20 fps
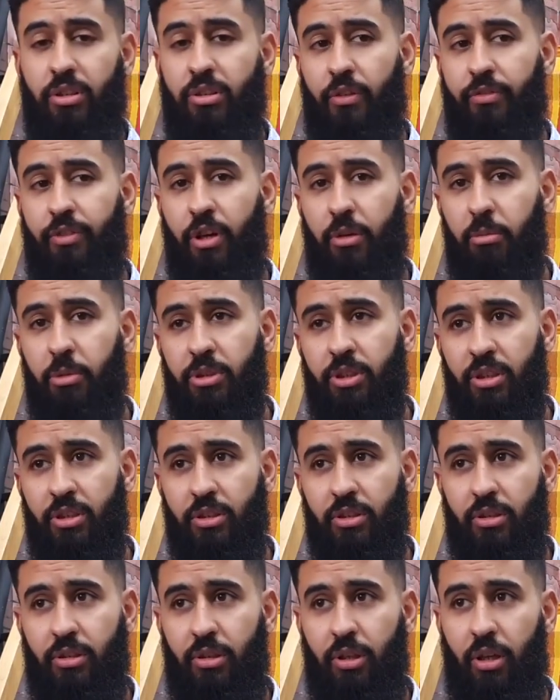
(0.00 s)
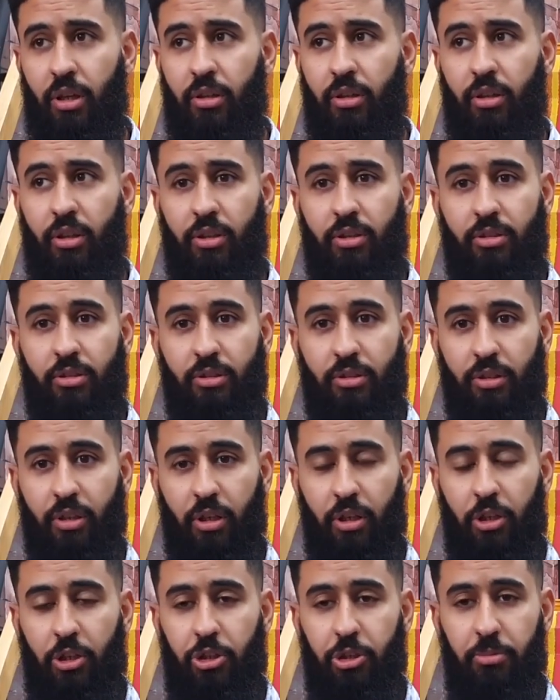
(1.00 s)
a pharmacist, and
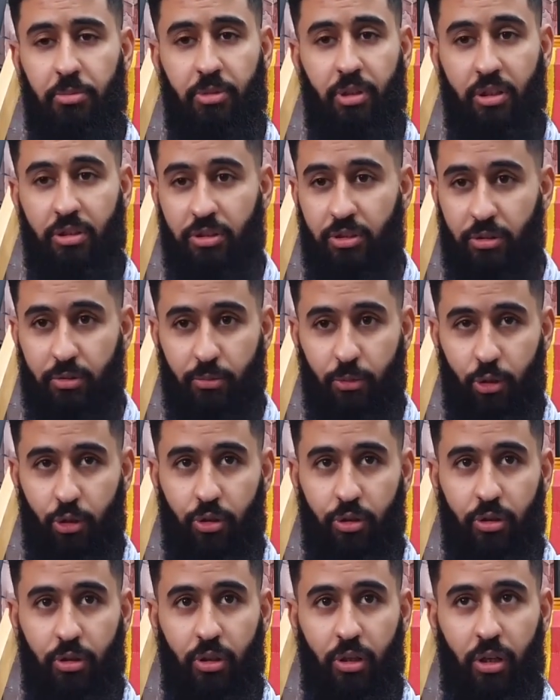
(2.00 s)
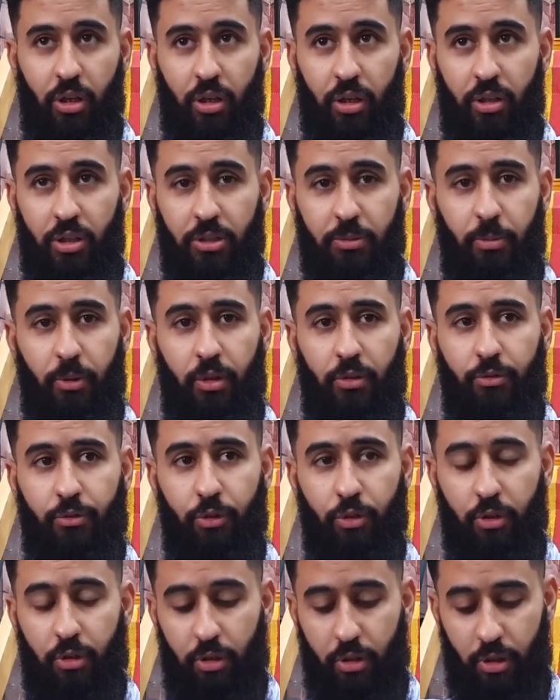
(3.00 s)
in Egypt it's more
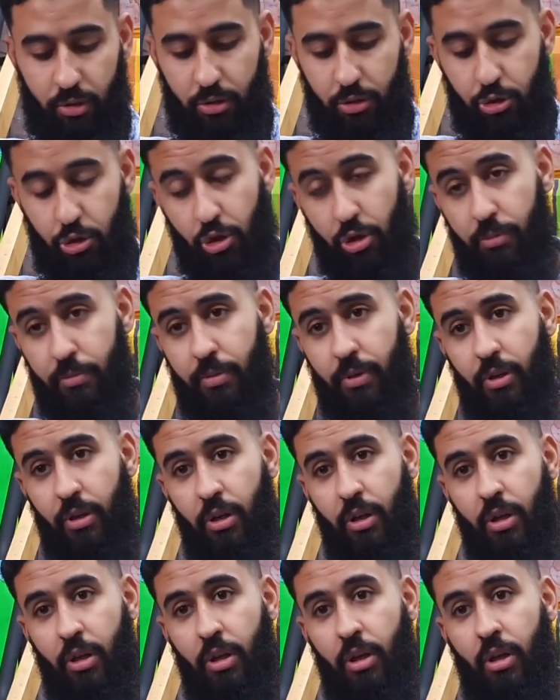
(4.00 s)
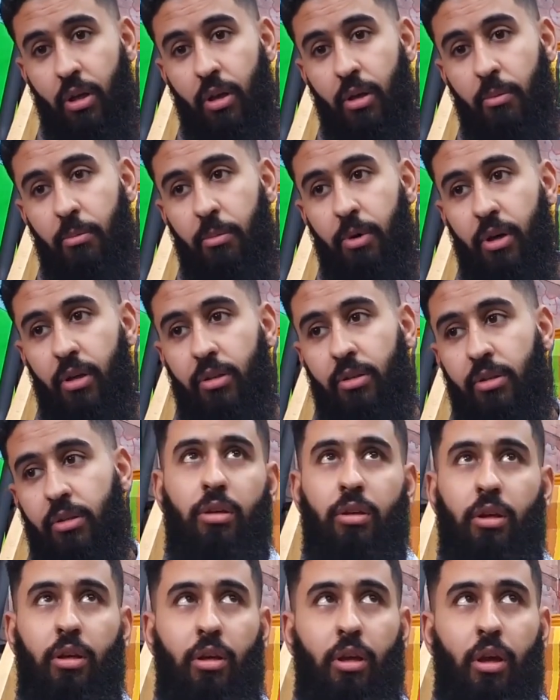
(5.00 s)
respectful job. But
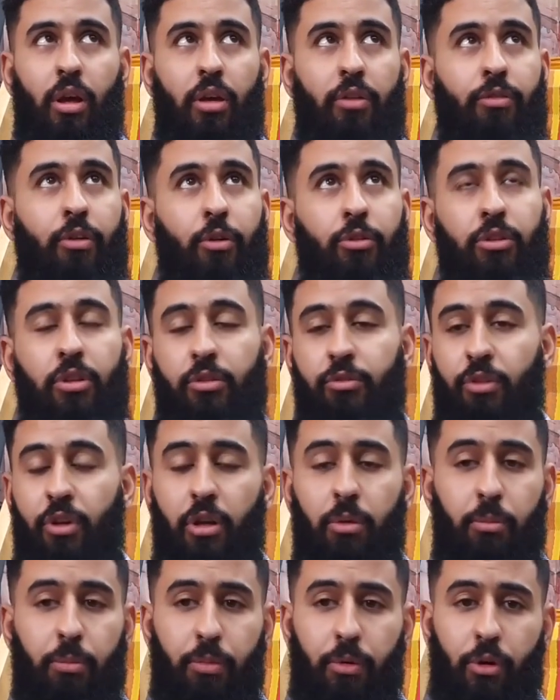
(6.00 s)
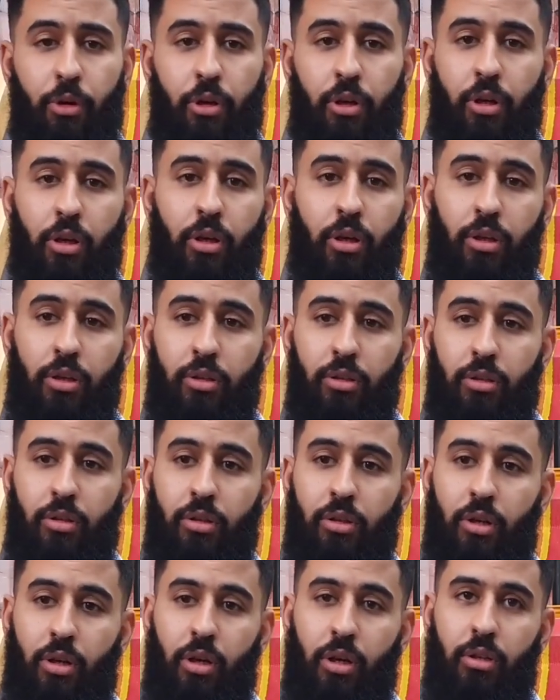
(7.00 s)
I found it very boring, and
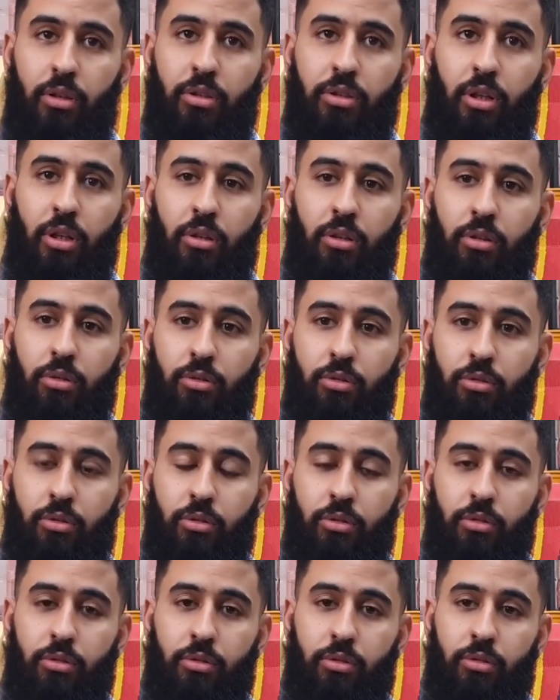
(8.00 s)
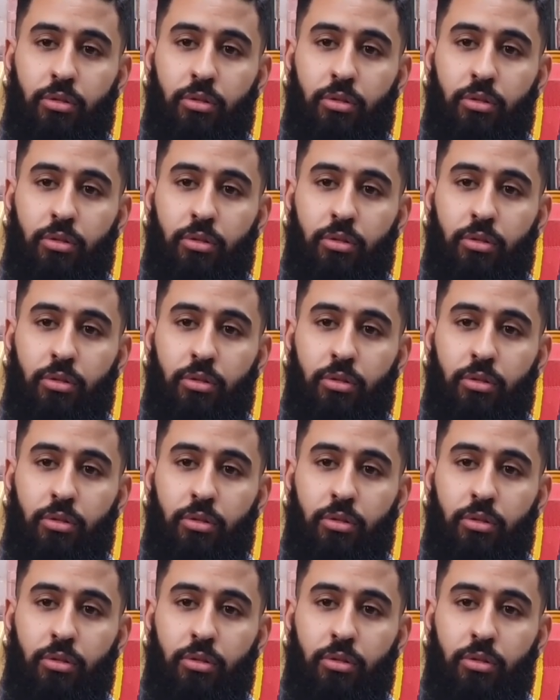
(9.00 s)
I decided to